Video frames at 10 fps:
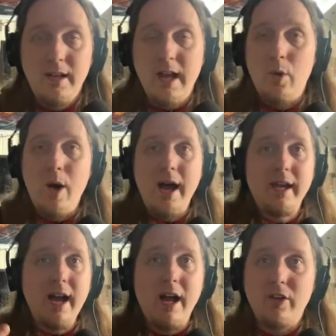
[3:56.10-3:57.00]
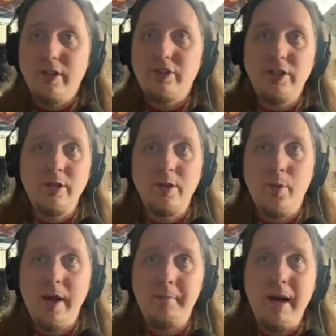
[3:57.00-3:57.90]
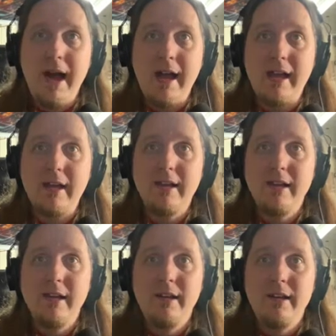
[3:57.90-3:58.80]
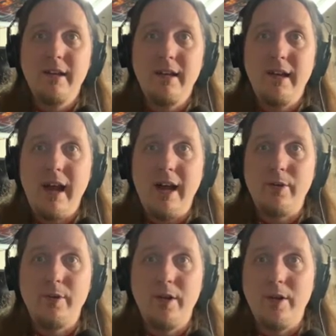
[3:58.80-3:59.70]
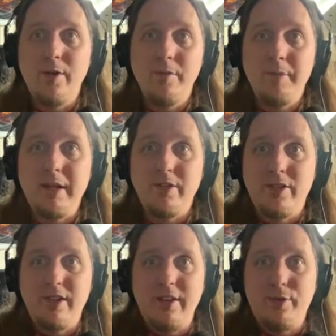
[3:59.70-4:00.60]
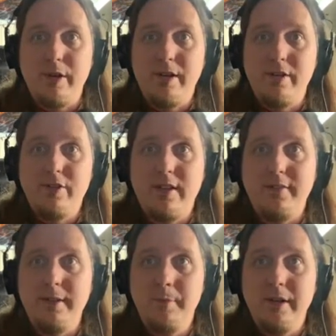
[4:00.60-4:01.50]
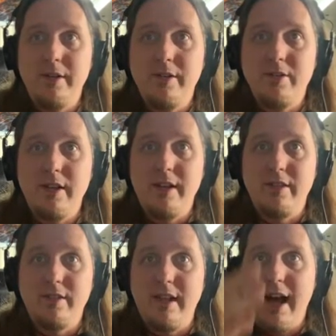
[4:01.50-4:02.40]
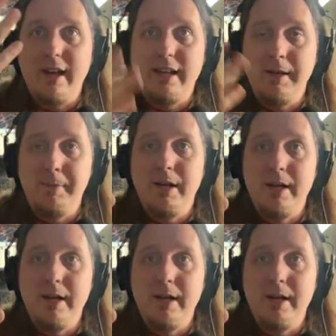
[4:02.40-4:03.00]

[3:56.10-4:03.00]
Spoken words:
Now, why it got glitchy on the way back, I don't know, because it's at 370 meters and it's not keeping